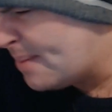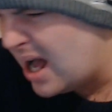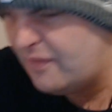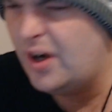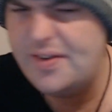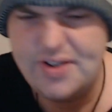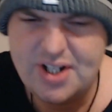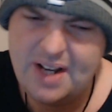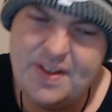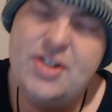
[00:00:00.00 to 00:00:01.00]
order for
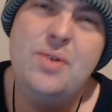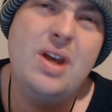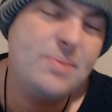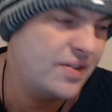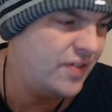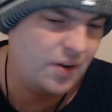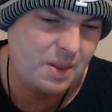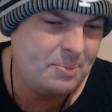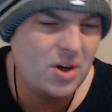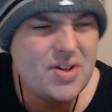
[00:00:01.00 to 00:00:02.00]
saying this, who gives a fuck? The
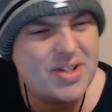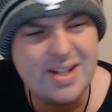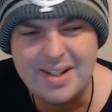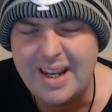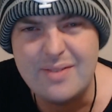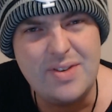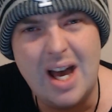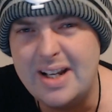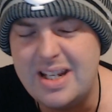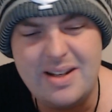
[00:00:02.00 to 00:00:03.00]
boys didn't give
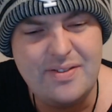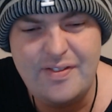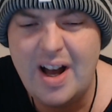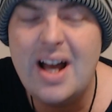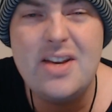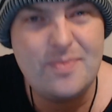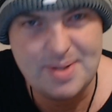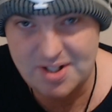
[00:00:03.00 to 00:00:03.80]
95%.